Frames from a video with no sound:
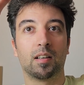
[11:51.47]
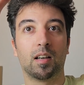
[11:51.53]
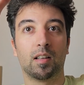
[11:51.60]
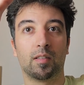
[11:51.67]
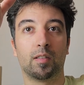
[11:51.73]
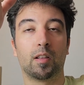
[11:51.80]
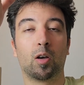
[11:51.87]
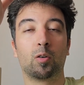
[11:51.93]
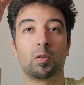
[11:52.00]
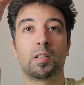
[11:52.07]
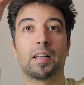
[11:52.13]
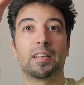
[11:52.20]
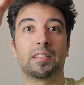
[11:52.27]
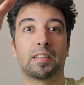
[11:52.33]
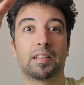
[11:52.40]
and
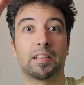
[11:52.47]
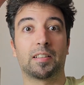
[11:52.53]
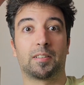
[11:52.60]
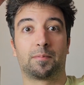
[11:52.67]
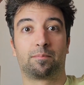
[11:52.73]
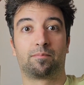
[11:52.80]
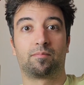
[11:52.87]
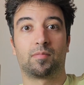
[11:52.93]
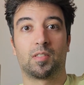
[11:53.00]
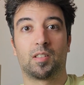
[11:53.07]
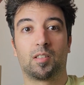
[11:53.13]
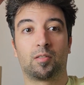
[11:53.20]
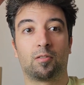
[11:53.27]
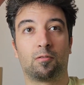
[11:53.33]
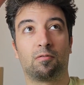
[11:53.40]
Logain here.
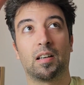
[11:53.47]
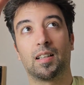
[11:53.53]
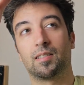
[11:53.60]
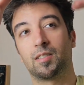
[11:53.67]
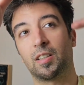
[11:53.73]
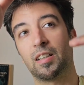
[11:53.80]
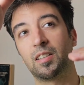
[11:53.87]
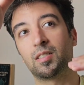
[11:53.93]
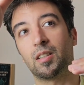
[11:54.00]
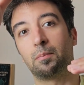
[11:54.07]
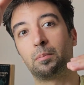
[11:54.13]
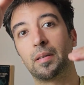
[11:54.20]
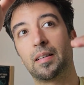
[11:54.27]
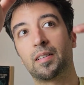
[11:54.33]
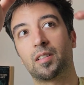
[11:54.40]
So Rand takes a
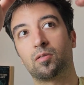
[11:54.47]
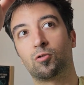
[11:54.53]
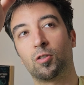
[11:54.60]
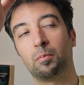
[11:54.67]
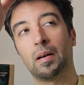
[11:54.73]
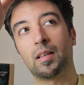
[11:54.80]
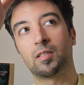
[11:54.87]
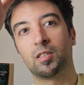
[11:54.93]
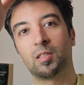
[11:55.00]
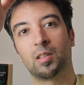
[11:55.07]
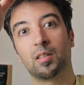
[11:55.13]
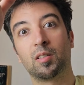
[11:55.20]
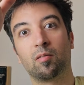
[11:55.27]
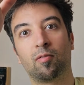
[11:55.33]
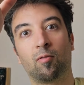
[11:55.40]
big dramatic
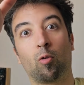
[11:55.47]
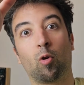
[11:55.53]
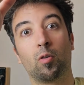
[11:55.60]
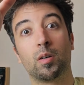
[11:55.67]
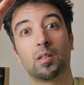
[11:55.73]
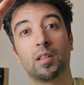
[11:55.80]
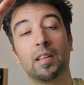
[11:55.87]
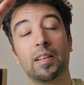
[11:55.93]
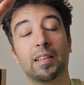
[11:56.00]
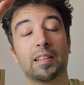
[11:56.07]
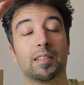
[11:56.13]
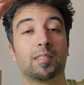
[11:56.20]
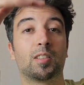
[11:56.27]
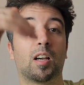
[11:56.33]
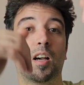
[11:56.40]
leap forward
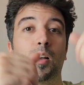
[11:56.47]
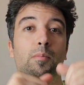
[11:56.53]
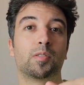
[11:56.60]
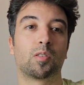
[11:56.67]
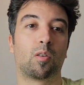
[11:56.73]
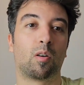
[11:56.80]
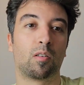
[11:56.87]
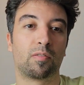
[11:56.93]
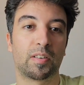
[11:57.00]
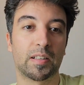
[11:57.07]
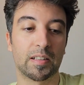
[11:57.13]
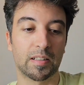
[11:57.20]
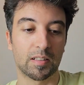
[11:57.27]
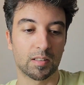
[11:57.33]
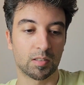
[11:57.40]
in terms of
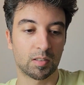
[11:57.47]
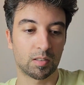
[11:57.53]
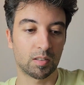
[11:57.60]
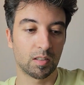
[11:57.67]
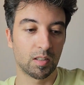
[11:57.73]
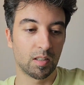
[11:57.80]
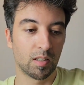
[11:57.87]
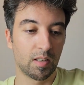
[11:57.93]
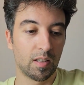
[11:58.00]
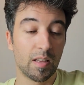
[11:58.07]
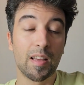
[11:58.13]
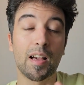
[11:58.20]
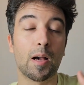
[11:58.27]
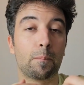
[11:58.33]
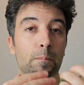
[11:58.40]
his
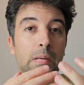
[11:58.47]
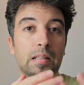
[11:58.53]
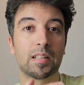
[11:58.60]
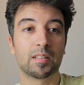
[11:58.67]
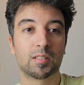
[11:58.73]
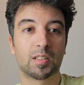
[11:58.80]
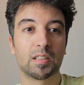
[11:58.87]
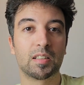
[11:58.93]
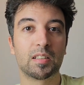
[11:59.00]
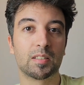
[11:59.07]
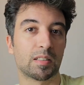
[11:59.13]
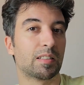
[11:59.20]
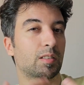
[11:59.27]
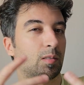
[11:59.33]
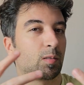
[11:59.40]
abilities, his